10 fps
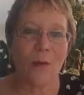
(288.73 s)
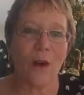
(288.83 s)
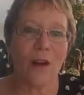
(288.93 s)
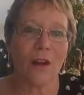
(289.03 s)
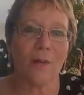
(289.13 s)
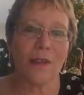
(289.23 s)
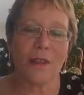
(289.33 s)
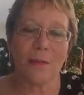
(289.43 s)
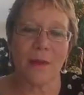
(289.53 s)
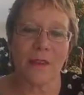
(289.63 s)
While I'll be
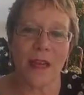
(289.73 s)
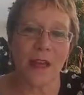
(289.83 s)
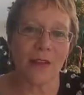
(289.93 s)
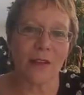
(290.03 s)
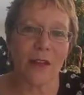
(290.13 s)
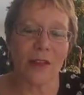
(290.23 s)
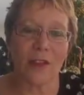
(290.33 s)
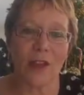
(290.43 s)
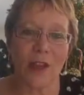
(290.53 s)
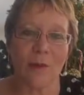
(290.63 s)
stepping down as
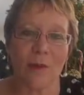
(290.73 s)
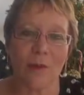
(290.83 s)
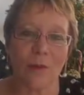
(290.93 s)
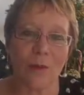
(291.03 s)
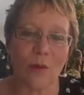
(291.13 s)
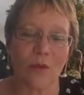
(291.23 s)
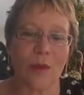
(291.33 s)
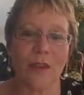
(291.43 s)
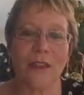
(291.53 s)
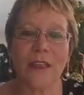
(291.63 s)
the chairman of the board of
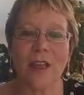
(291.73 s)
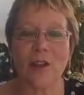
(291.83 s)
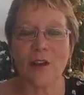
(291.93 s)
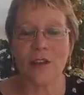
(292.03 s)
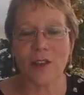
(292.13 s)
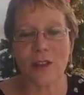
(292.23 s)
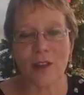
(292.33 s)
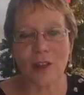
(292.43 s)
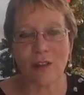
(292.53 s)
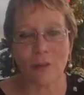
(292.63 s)
Matarangi College
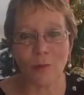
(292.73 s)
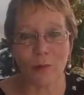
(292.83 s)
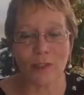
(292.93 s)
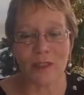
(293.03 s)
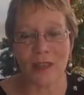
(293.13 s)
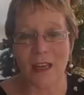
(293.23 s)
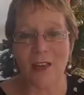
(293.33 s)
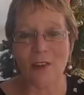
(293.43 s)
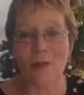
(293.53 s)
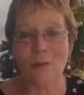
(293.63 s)
this year, I will be
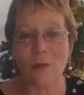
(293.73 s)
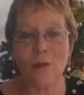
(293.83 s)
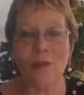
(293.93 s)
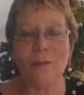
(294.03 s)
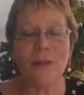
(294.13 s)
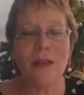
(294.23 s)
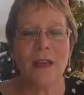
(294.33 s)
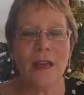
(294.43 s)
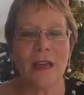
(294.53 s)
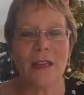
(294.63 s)
staying on the board.
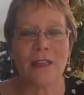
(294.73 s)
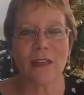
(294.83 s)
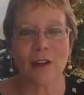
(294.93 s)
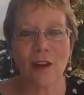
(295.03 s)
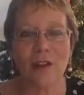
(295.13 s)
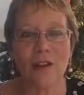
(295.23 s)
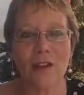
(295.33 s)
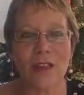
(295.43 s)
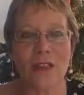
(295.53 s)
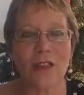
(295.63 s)
And the college
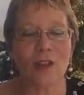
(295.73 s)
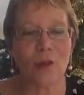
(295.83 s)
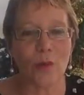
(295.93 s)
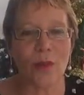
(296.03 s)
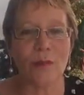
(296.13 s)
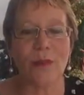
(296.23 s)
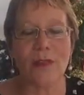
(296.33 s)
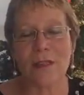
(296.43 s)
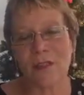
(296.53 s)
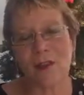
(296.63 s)
is at an incredibly
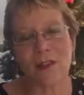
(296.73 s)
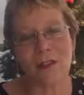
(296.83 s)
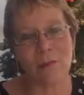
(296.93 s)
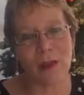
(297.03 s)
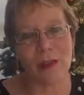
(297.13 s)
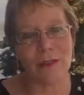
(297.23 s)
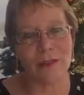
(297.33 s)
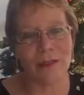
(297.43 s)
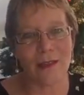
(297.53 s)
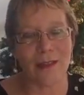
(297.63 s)
exciting
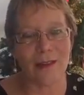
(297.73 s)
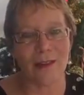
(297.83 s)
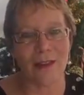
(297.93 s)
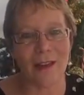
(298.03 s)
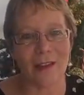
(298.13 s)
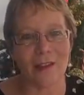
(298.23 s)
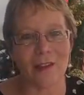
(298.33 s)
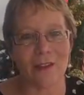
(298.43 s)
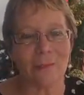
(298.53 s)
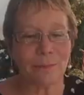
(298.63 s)
place in
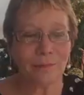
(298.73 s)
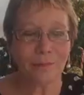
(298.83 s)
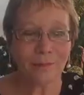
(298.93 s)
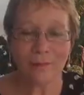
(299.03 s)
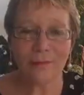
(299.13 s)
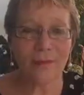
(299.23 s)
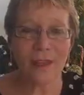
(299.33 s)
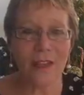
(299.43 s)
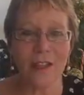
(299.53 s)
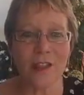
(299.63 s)
its
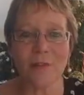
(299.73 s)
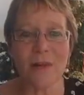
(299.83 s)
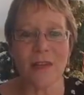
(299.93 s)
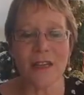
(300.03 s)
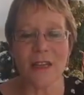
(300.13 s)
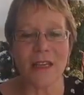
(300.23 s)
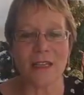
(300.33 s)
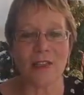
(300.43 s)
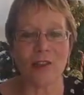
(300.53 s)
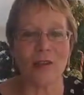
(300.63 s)
in its many year
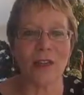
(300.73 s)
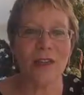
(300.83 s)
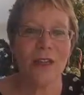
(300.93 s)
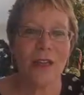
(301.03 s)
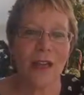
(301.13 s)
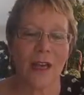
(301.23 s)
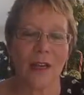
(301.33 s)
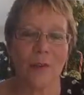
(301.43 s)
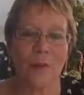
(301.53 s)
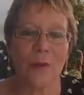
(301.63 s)
history.
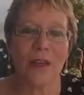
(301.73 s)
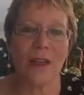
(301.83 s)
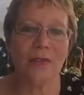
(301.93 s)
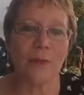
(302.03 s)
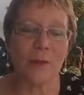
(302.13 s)
We are